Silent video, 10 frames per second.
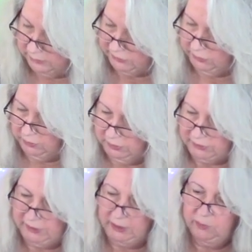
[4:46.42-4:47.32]
So it
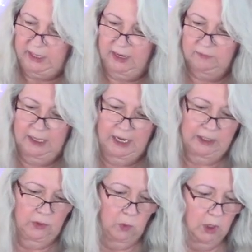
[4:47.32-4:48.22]
looks like we have a lot
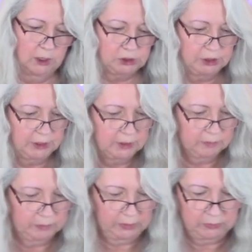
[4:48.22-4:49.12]
of the washing
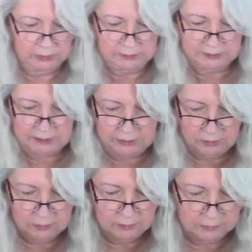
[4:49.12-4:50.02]
components
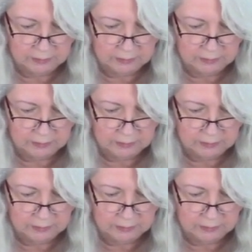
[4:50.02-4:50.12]
here.